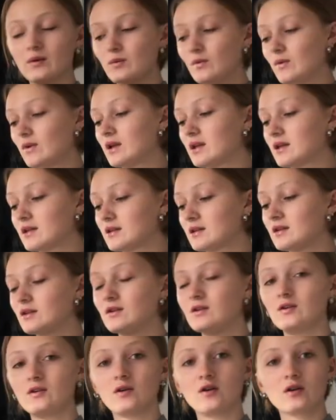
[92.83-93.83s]
with
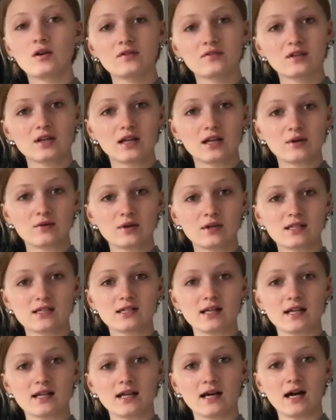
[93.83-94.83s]
all of the liquids
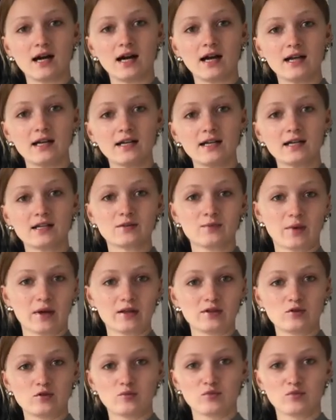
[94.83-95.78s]
that I expect to